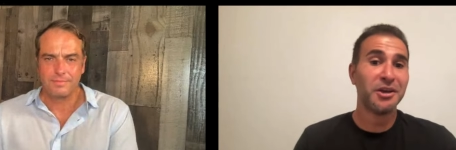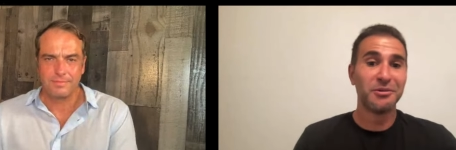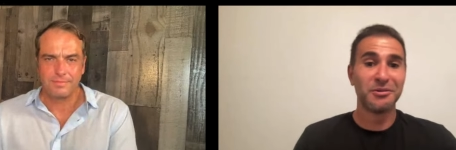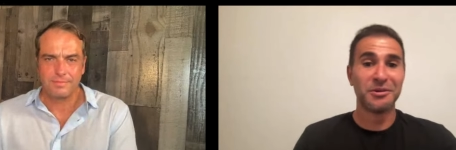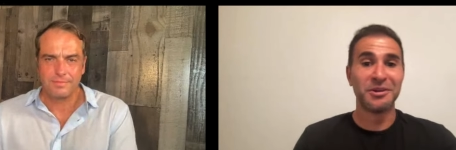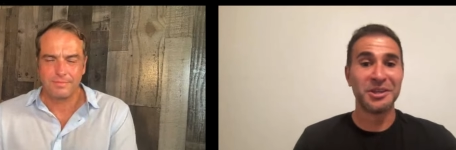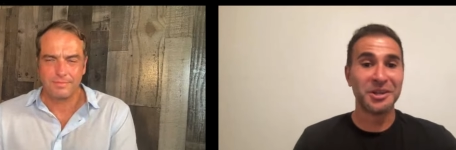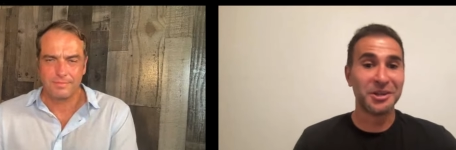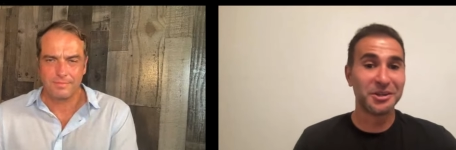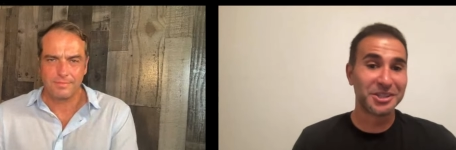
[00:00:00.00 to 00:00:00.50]

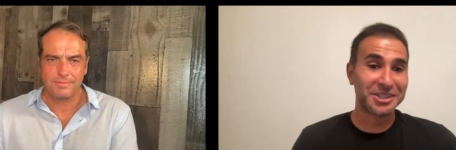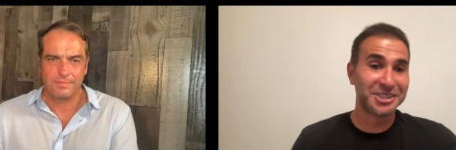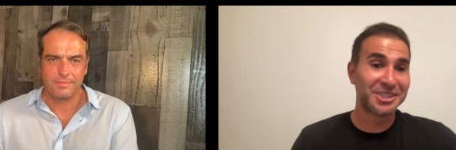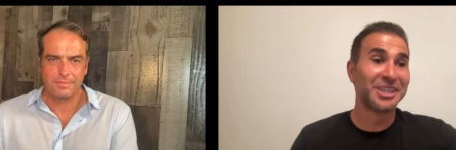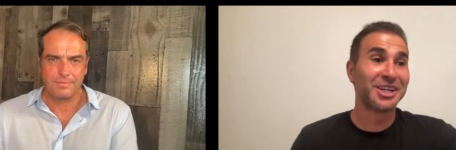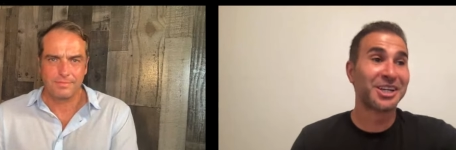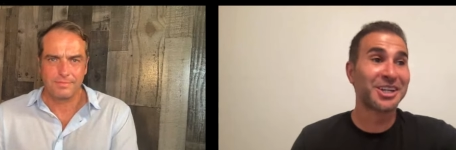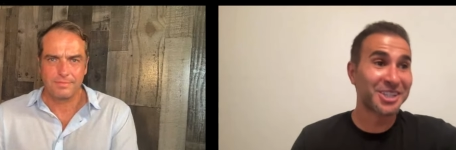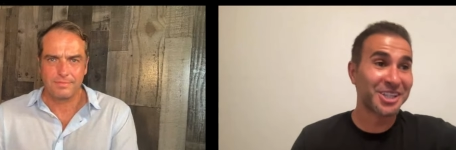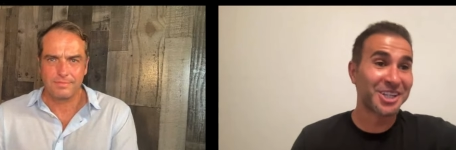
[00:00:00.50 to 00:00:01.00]
Speaker 1: You know, the, the
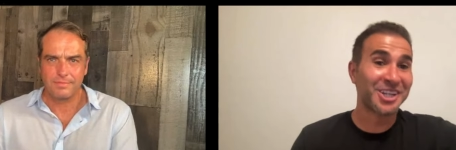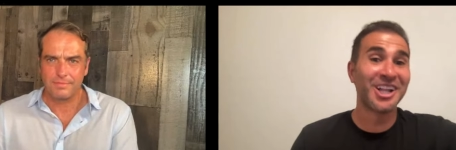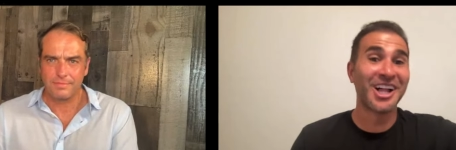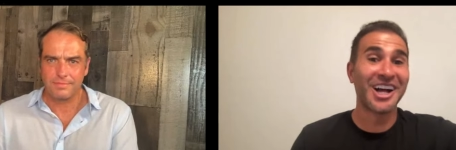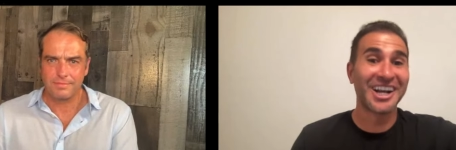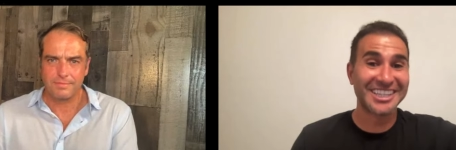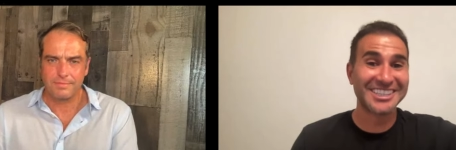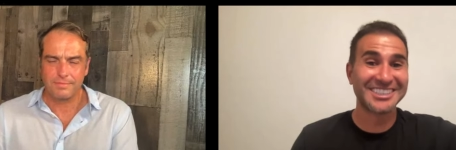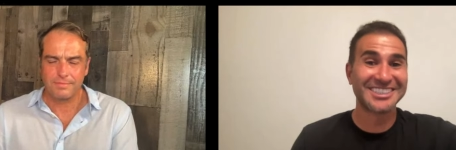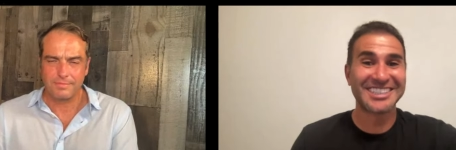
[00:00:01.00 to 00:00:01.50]

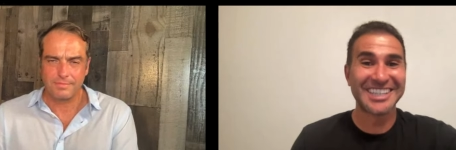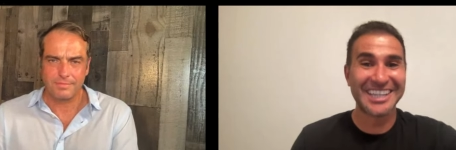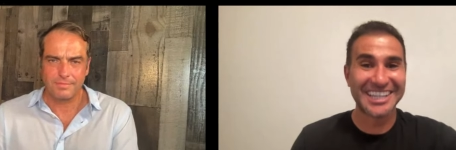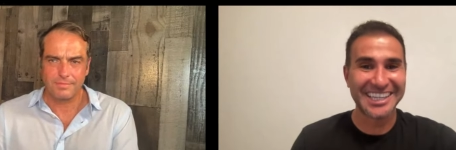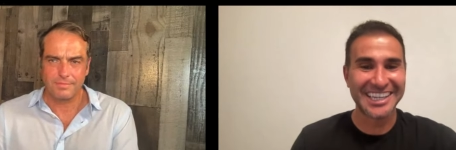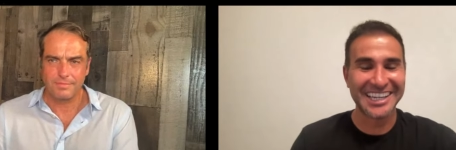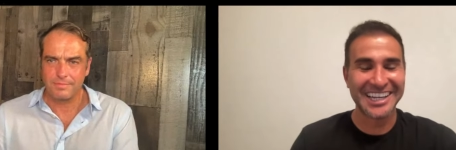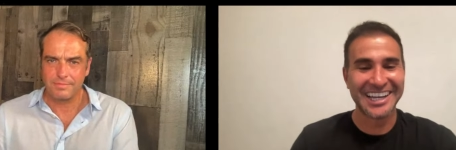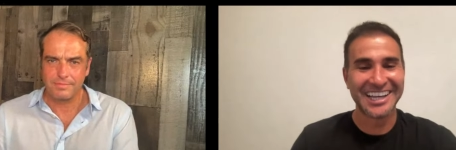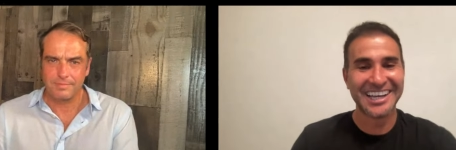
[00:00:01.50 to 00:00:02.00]
clock is
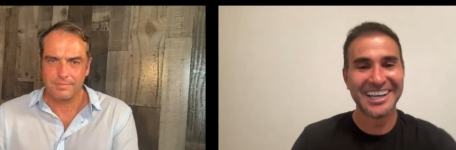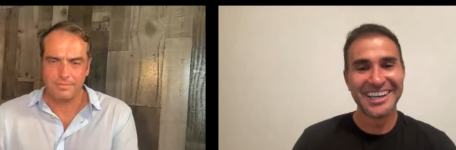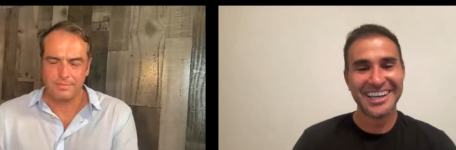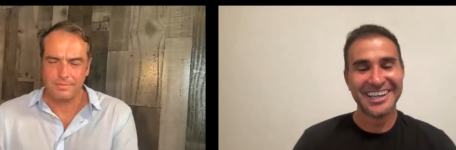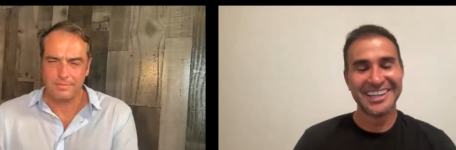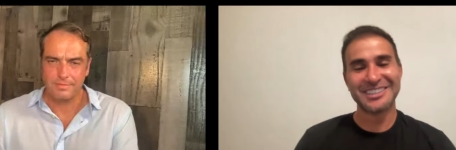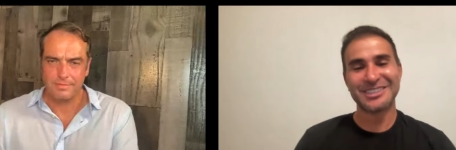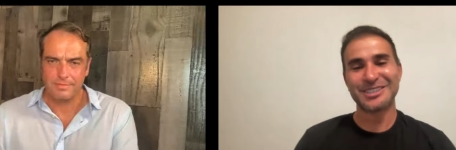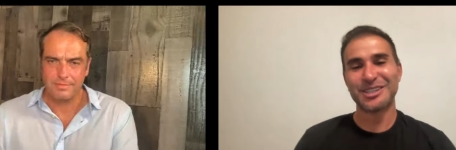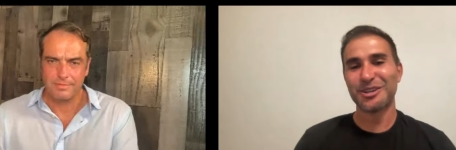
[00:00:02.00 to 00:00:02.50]
ticking.
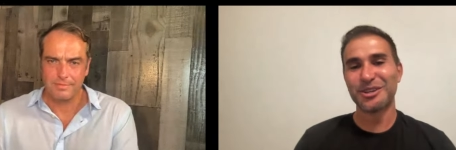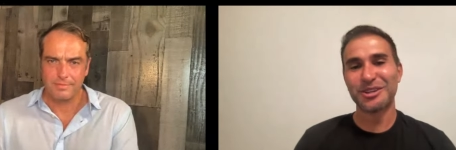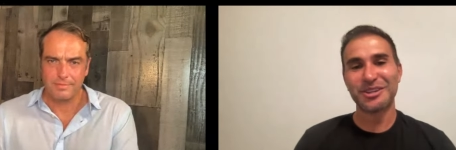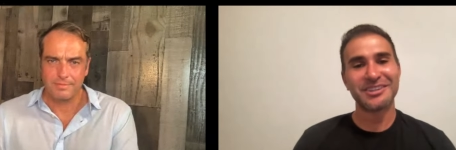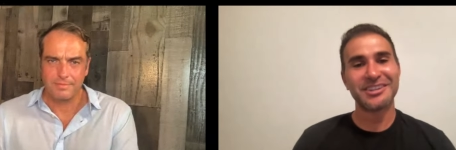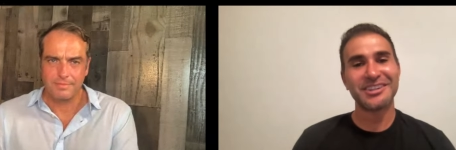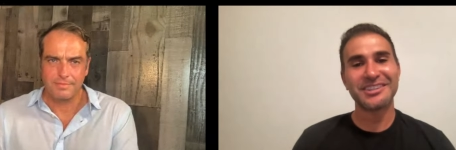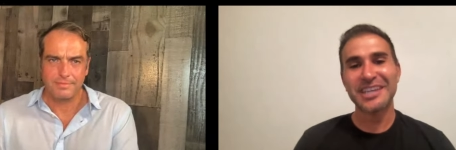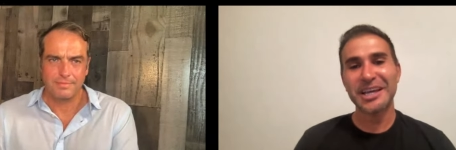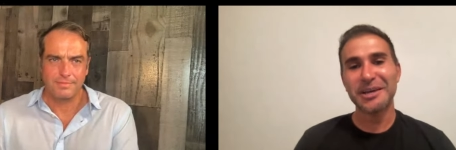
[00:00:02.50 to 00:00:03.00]
And so the,
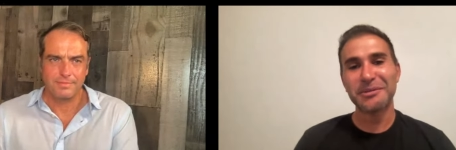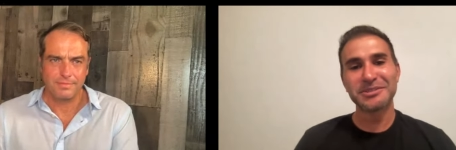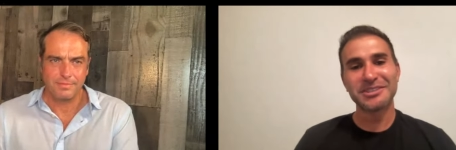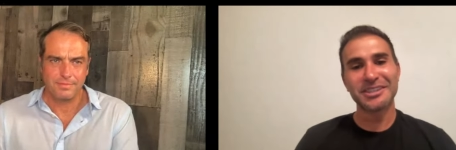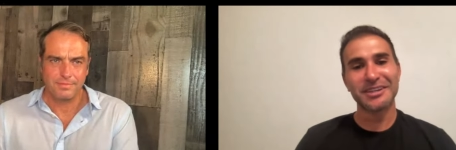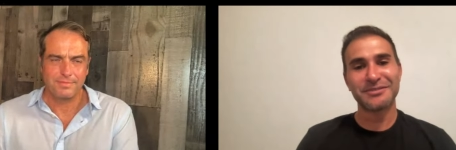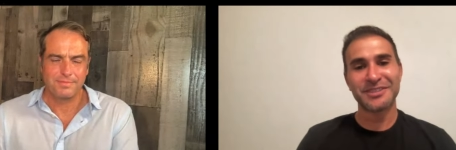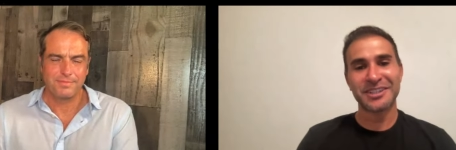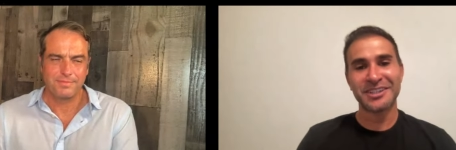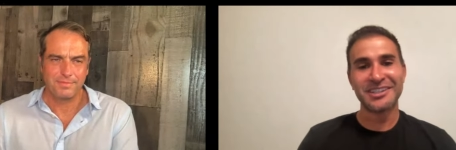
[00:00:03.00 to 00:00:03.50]
the tables
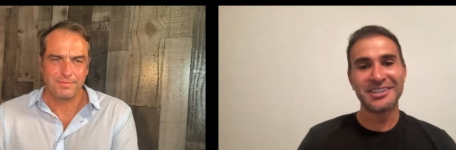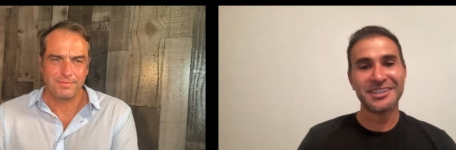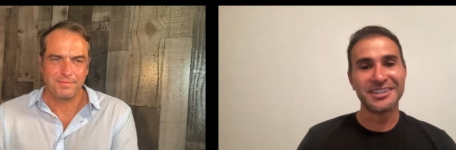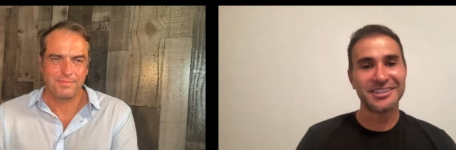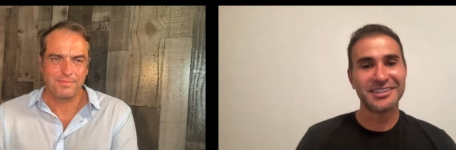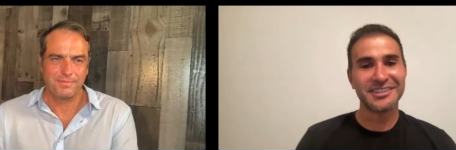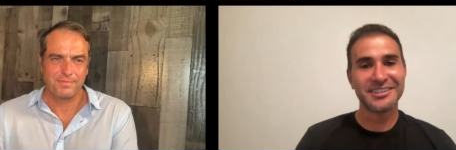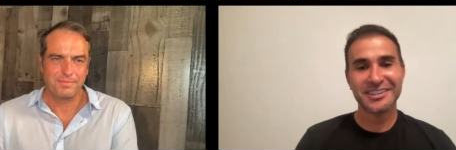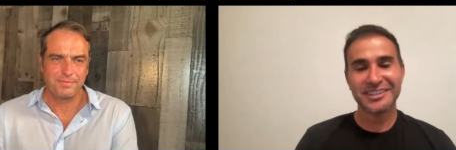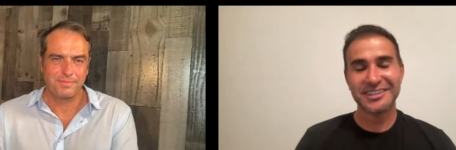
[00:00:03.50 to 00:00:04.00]
have turned.
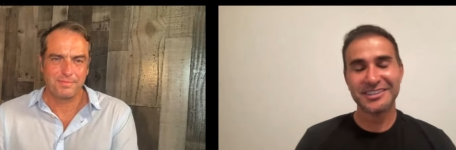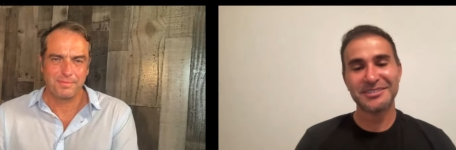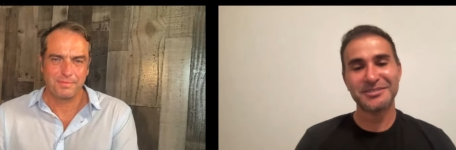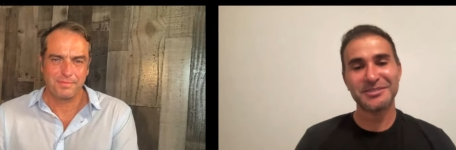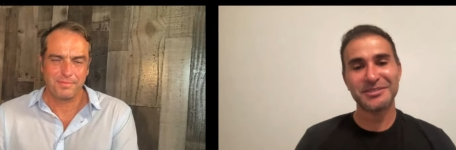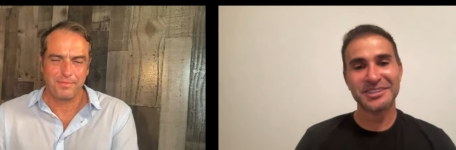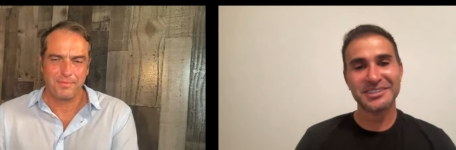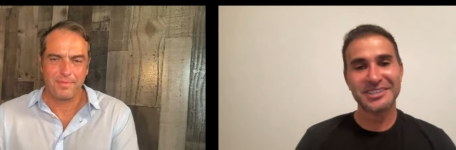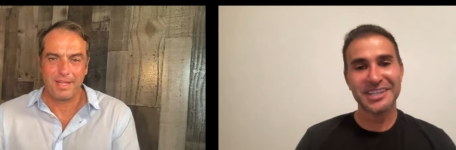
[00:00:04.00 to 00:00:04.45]
It's, it